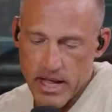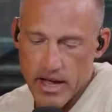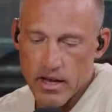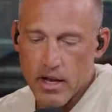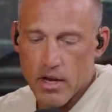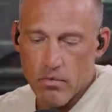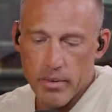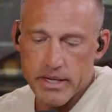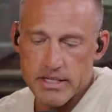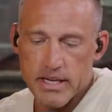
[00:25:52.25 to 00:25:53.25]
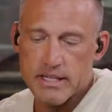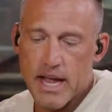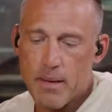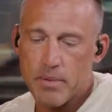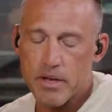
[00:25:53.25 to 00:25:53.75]
that, what we can see has
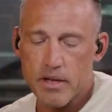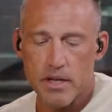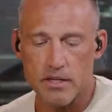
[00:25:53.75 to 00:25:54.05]
happened.